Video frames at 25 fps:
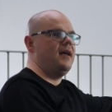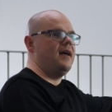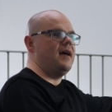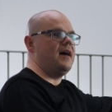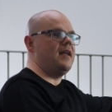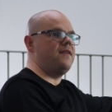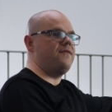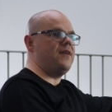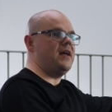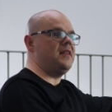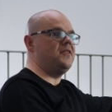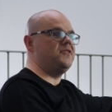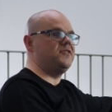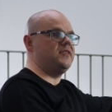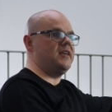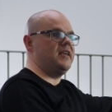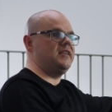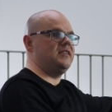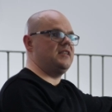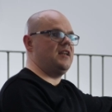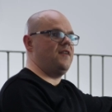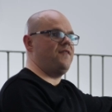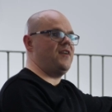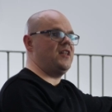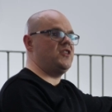Advance is
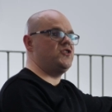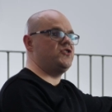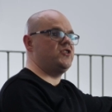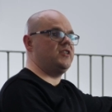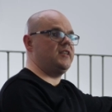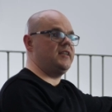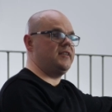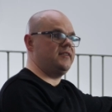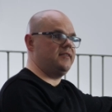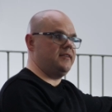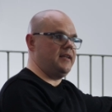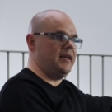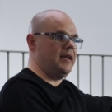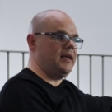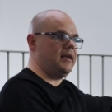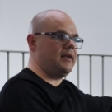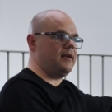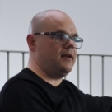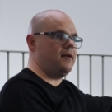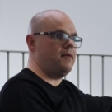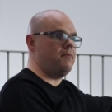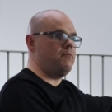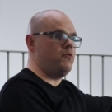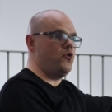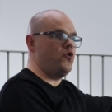an evangelistic
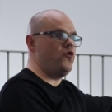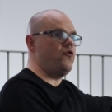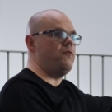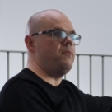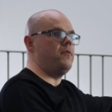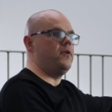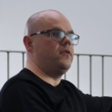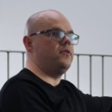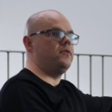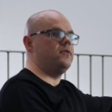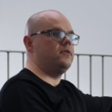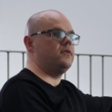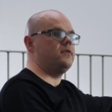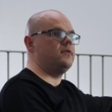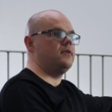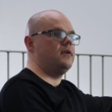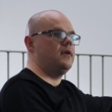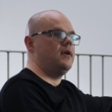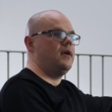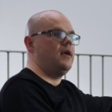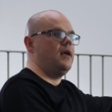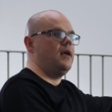movement.